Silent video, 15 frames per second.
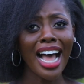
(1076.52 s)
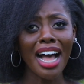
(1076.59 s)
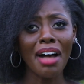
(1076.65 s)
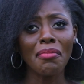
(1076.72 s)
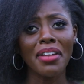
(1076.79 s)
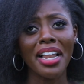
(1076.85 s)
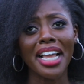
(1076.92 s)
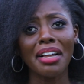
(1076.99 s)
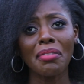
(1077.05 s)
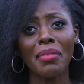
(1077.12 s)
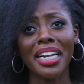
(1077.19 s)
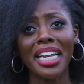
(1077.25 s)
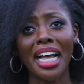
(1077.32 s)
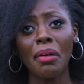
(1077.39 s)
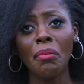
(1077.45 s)
I'm like,
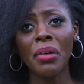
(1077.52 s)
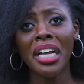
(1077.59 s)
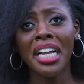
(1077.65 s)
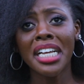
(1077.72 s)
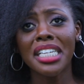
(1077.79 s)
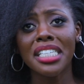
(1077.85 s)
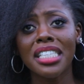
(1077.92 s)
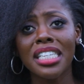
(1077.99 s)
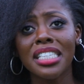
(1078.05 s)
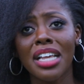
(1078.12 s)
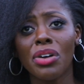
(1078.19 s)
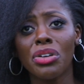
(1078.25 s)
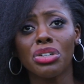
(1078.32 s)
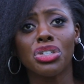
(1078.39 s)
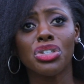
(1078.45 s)
madam, is this
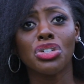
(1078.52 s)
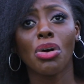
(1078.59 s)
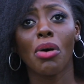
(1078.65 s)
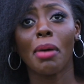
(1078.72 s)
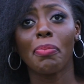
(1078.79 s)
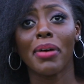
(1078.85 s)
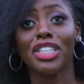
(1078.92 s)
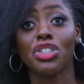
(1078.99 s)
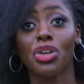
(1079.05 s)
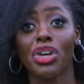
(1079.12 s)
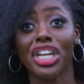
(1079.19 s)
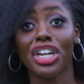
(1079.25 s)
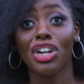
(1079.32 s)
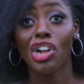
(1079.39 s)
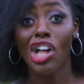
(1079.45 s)
how you show up at your
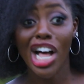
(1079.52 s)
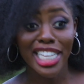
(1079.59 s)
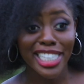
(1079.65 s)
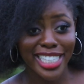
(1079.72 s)
in-laws?